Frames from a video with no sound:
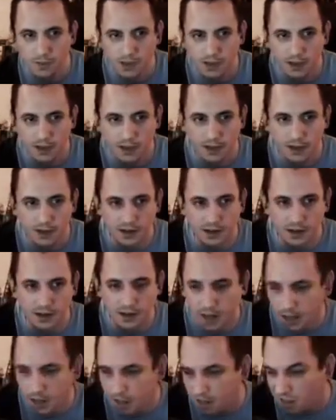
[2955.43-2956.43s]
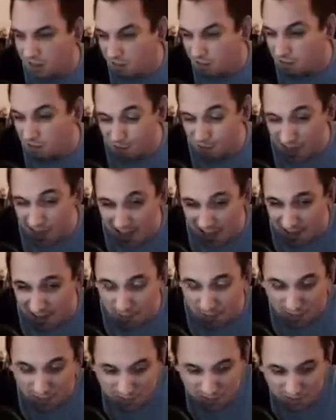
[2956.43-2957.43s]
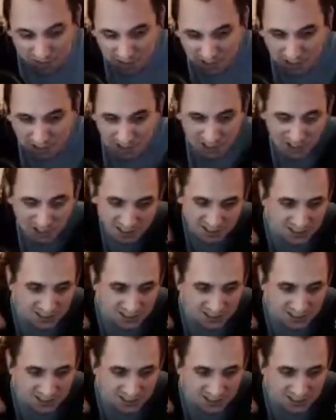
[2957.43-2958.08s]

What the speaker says: And not a bad boss rush.